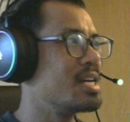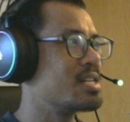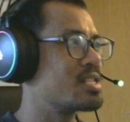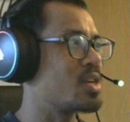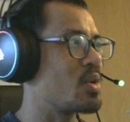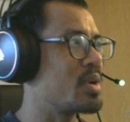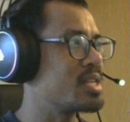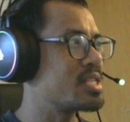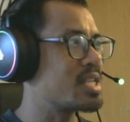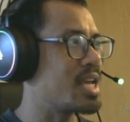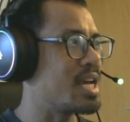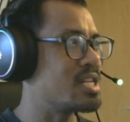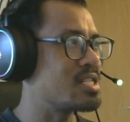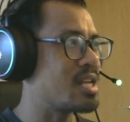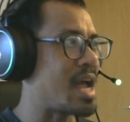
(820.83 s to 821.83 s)
So in this
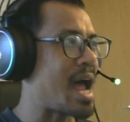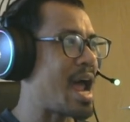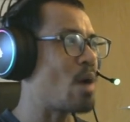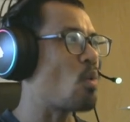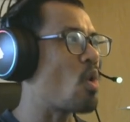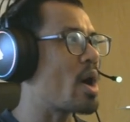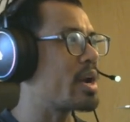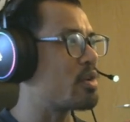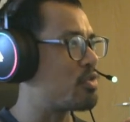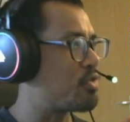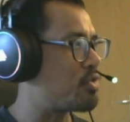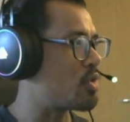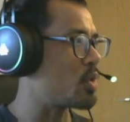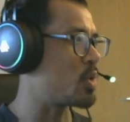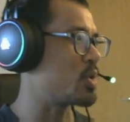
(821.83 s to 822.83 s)
case, I want to
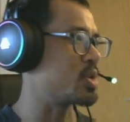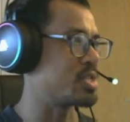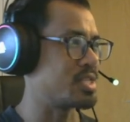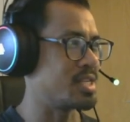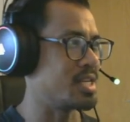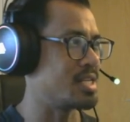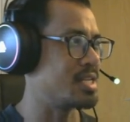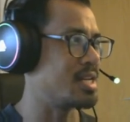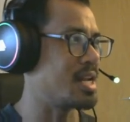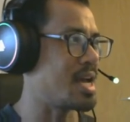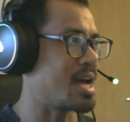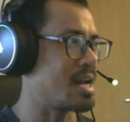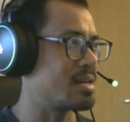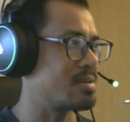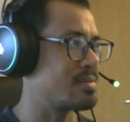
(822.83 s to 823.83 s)
force it
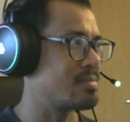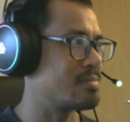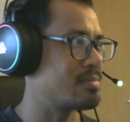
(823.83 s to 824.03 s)
that